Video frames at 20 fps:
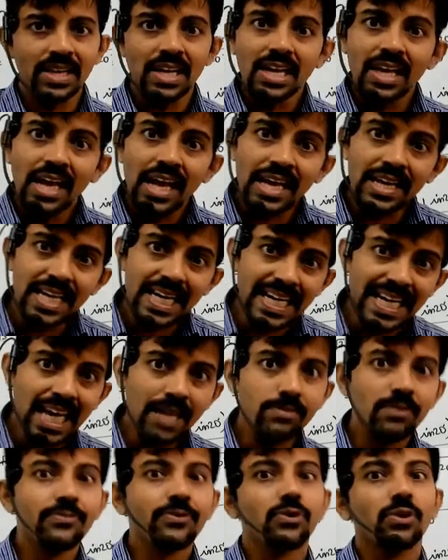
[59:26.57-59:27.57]
Any type
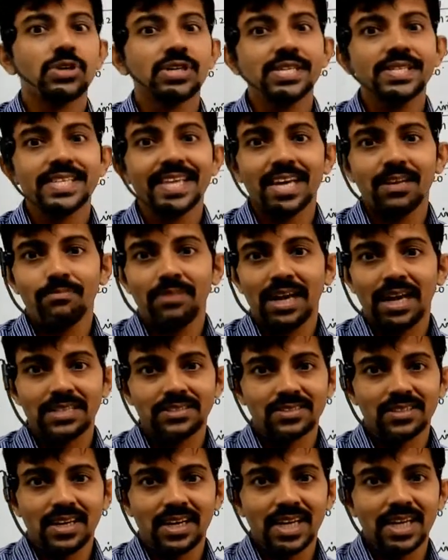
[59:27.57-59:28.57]
of questions can be
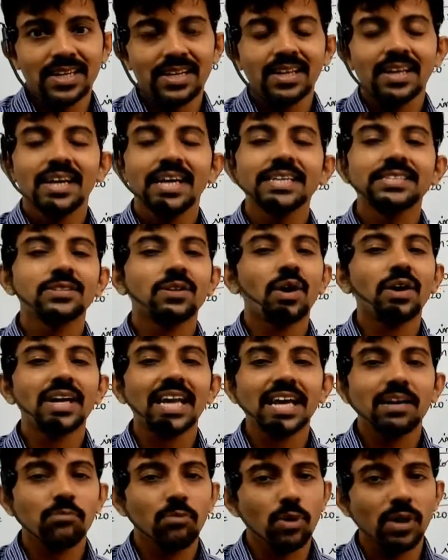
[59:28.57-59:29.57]
asked, correct? It's not
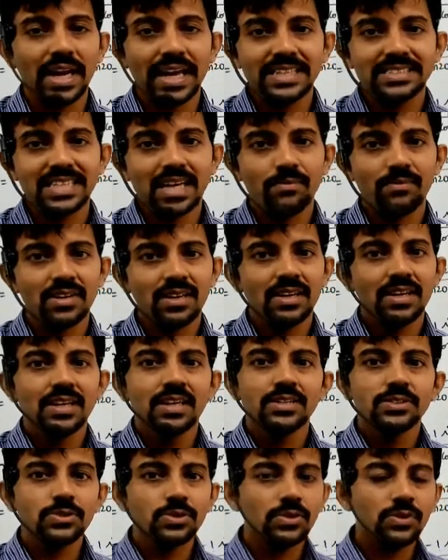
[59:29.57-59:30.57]
like board exam.
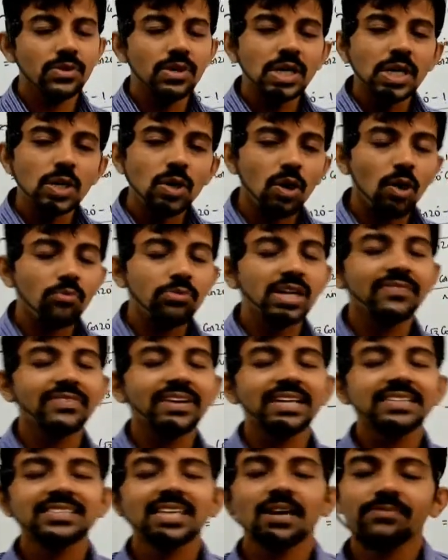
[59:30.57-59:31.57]
So competitive
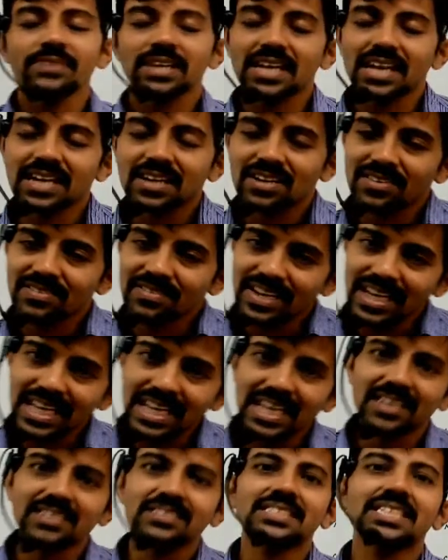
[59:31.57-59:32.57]
exam, there are
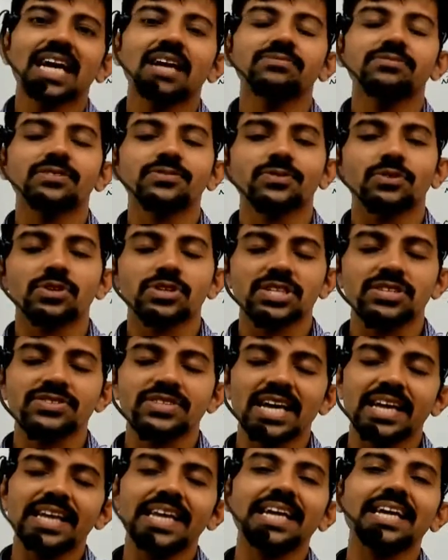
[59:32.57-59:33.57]
various types of questions.
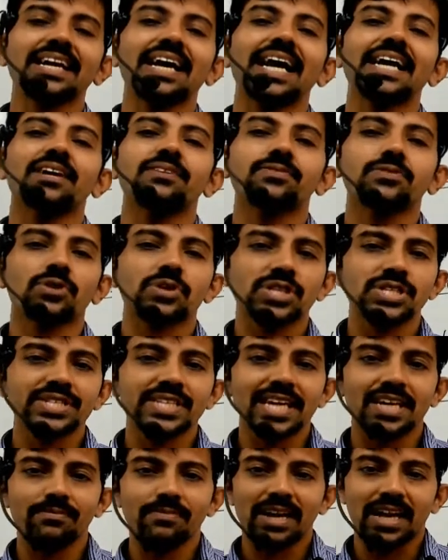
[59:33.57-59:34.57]
Any kind of questions
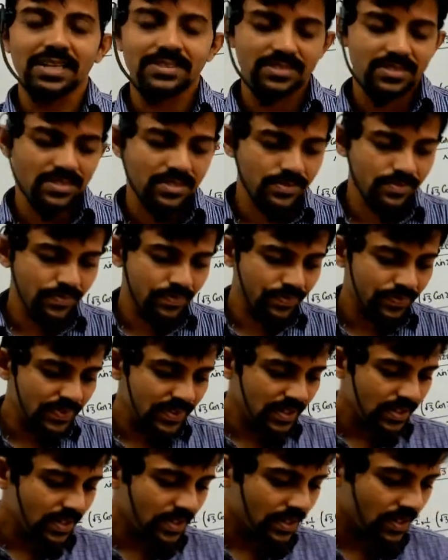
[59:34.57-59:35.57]
can be asked.
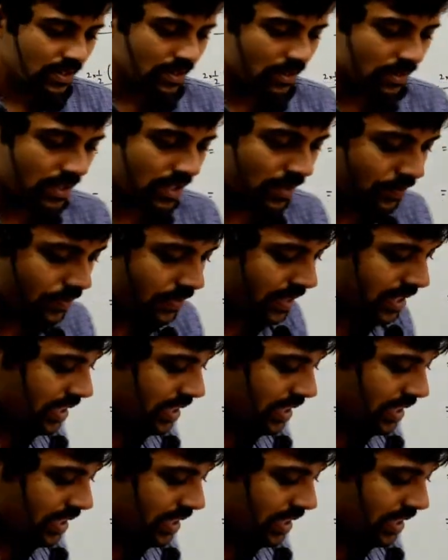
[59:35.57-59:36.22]
Okay.